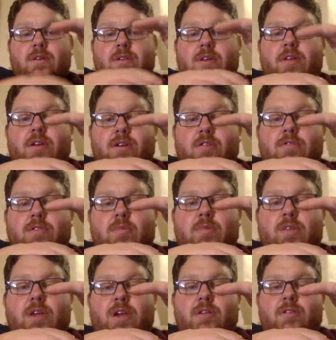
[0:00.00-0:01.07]
Then I cover the
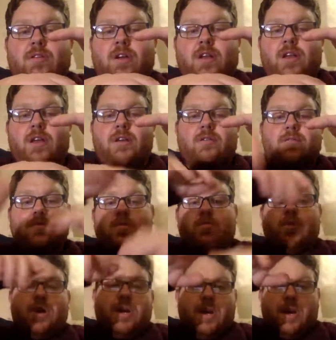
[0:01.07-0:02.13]
potato slightly,
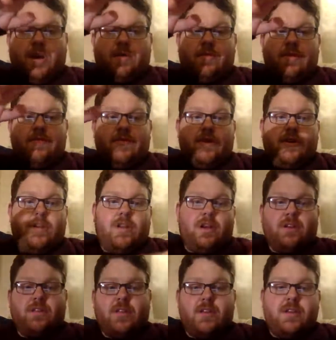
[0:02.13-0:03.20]
sprinkle in a little bit of
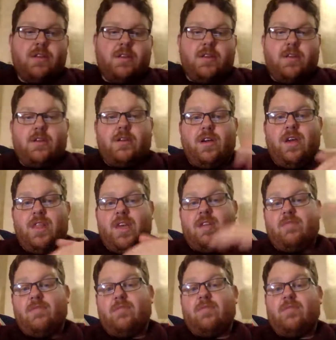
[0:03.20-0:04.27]
fertilizer, and
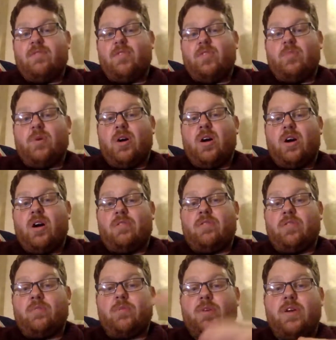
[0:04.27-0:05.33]
then fill the pot half
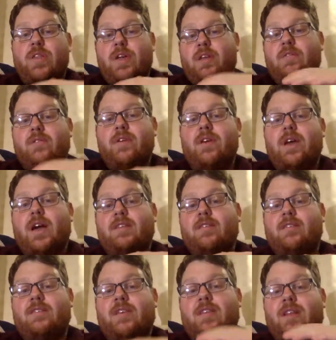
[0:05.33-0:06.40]
up. And then as I
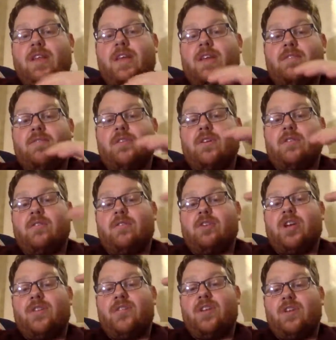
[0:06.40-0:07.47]
see the leaves, I'll
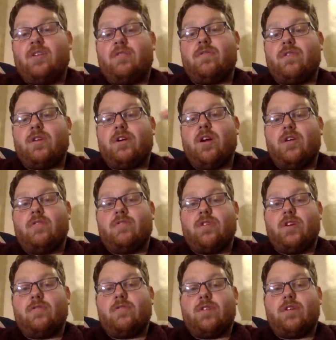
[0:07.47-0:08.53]
gently cover it over and
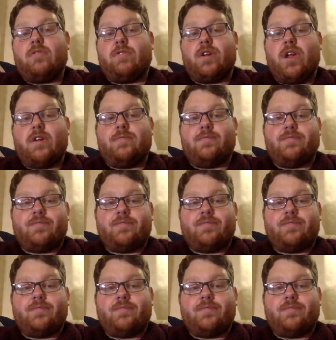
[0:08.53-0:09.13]
over and over again.